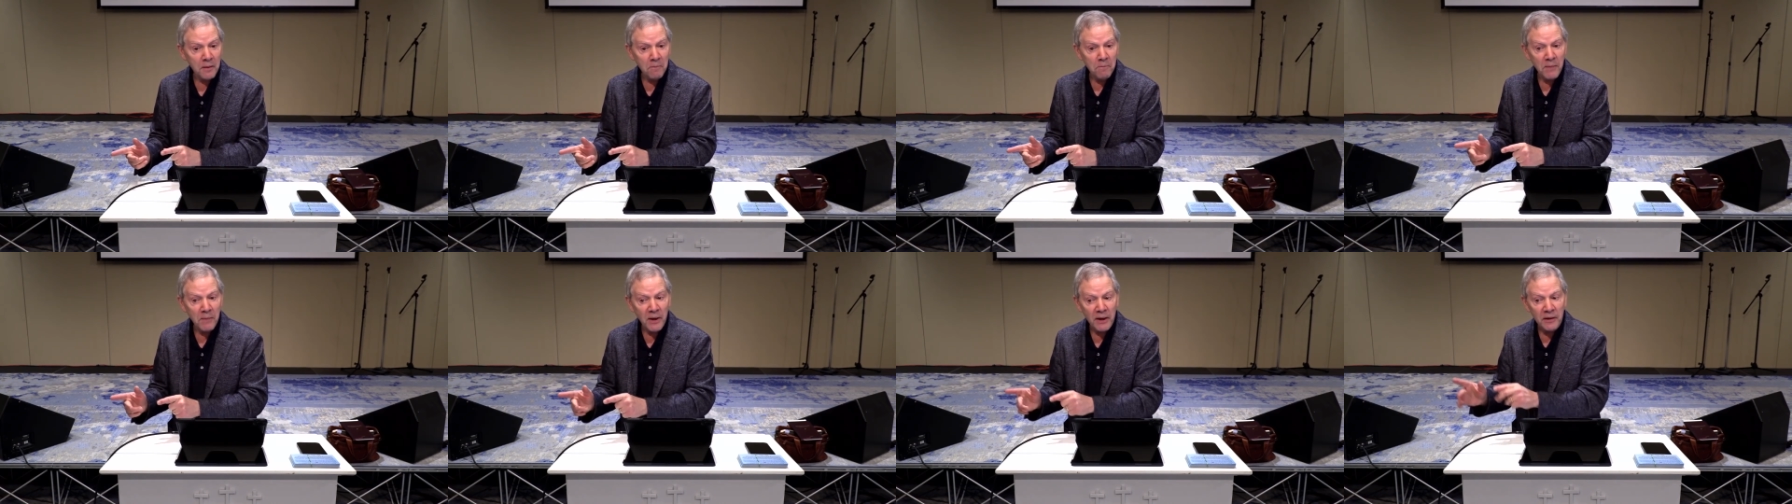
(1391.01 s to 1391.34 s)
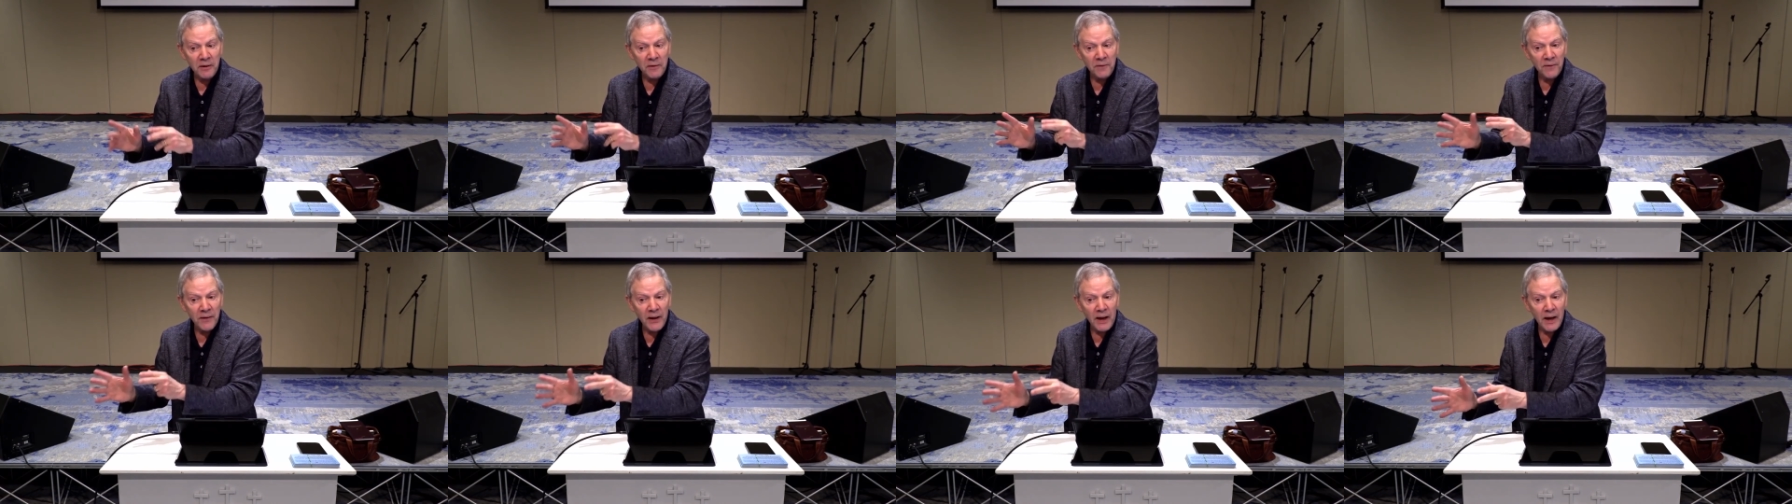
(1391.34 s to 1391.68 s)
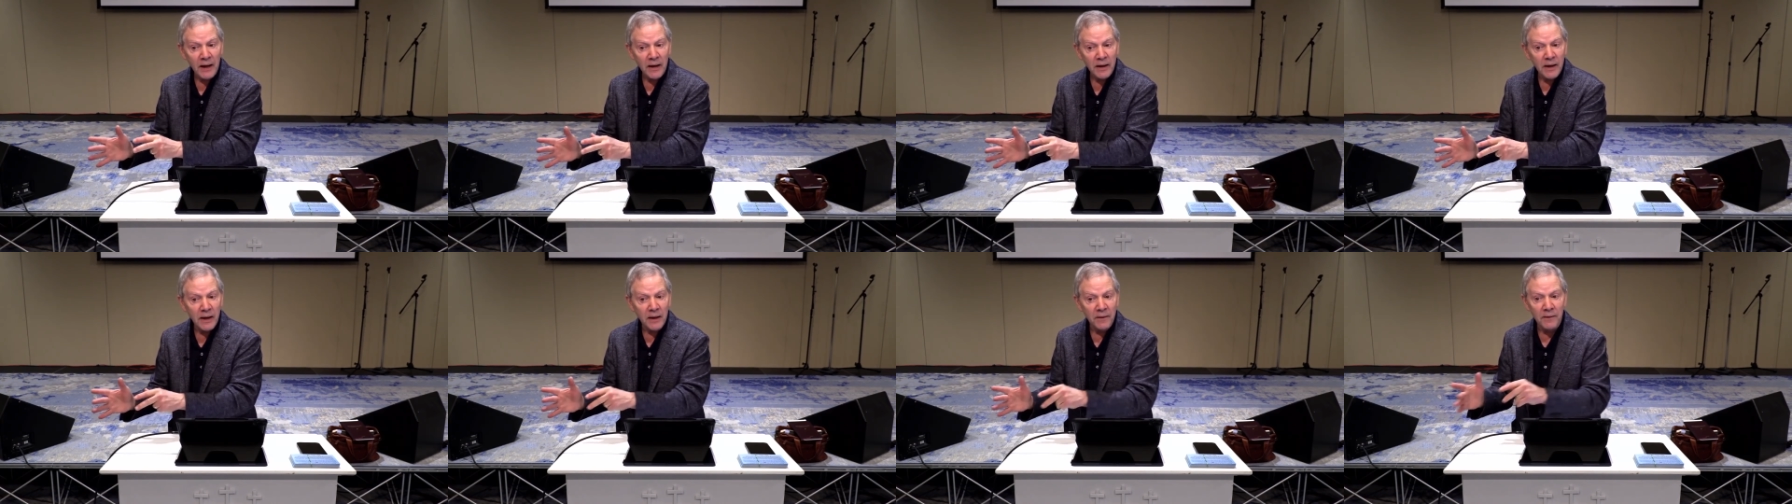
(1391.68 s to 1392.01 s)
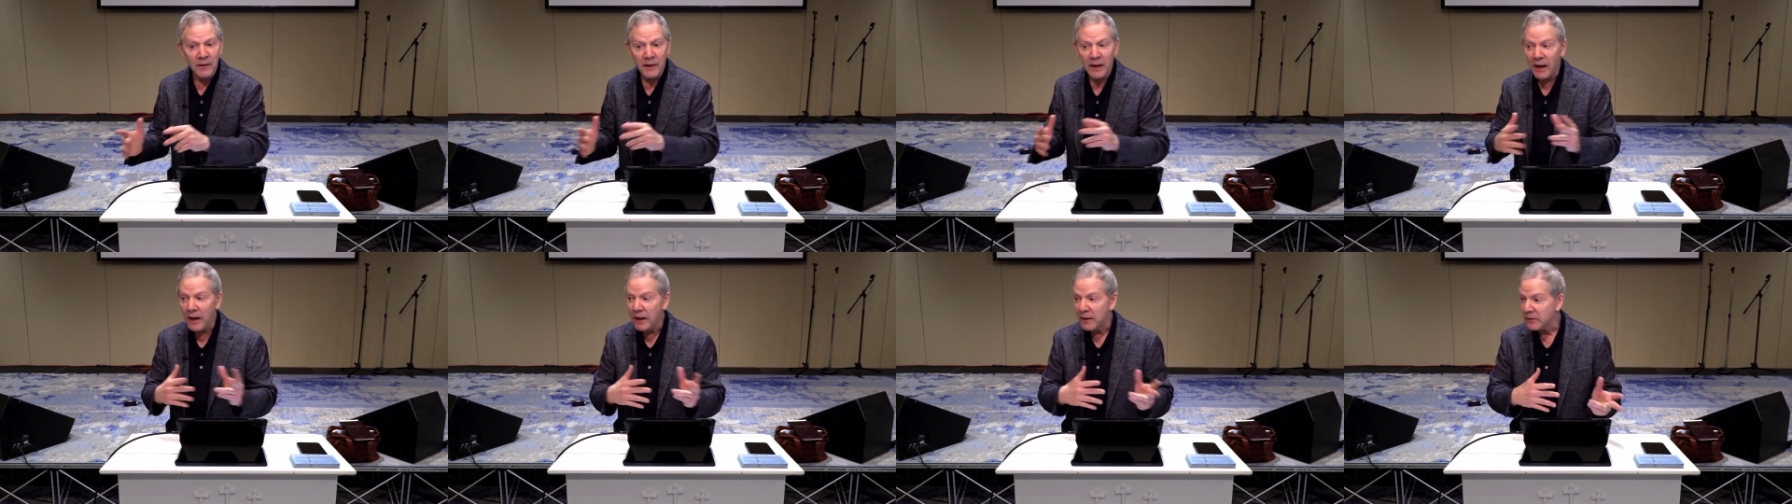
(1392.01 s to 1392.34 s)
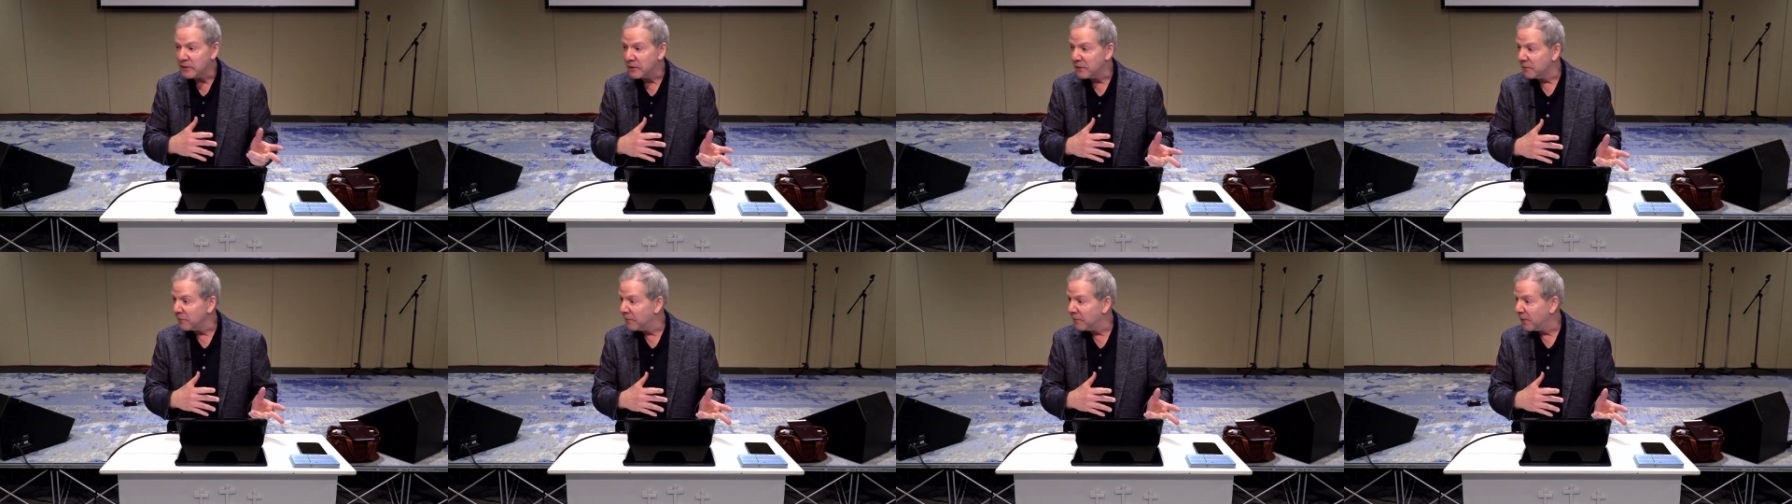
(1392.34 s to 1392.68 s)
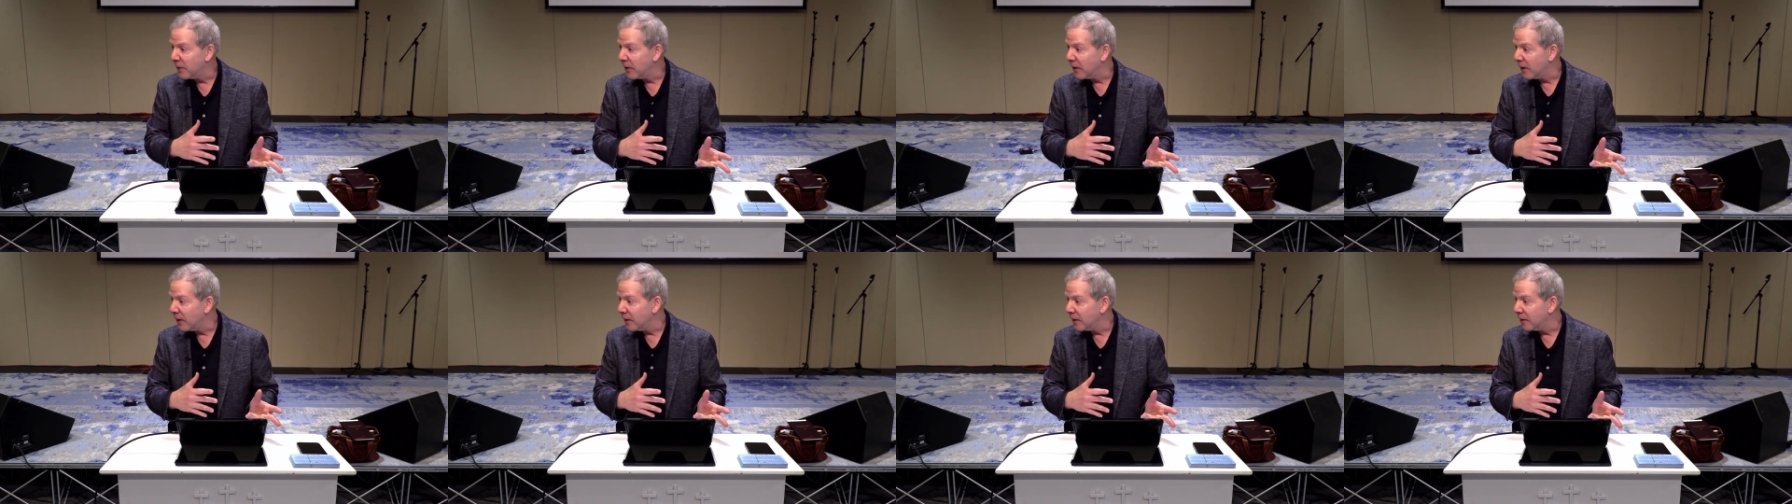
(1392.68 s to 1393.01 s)
makes that and the action
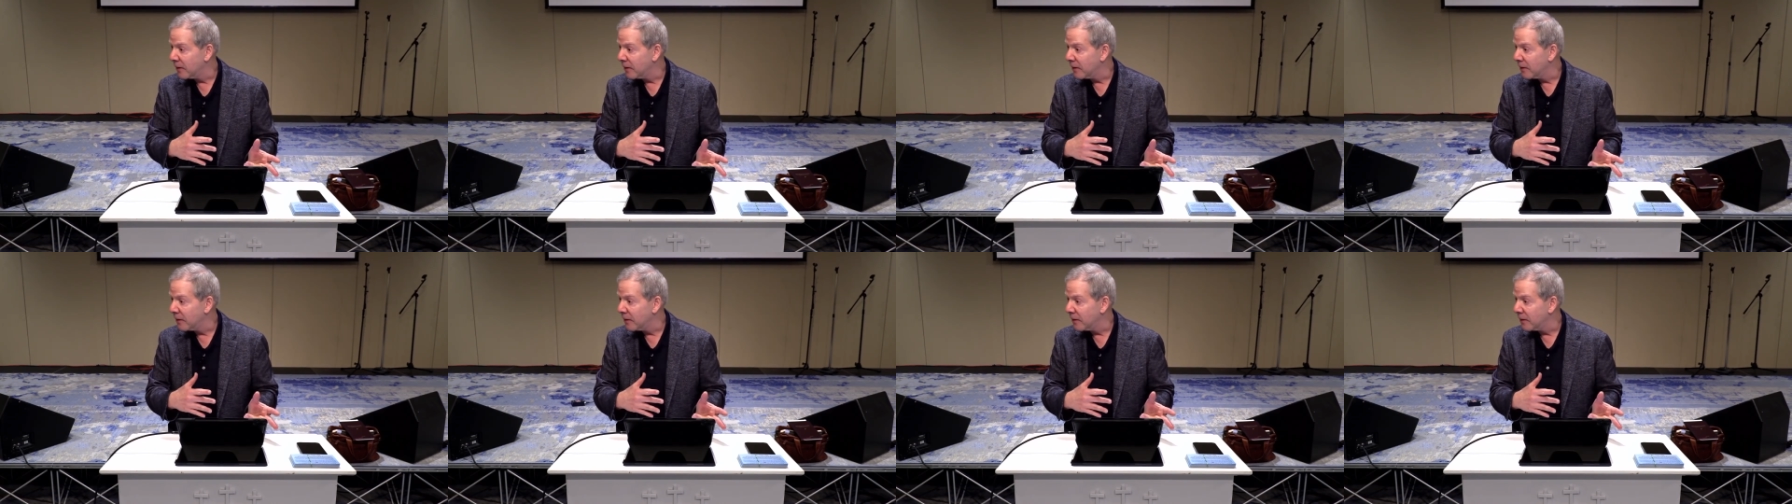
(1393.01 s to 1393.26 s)
fine.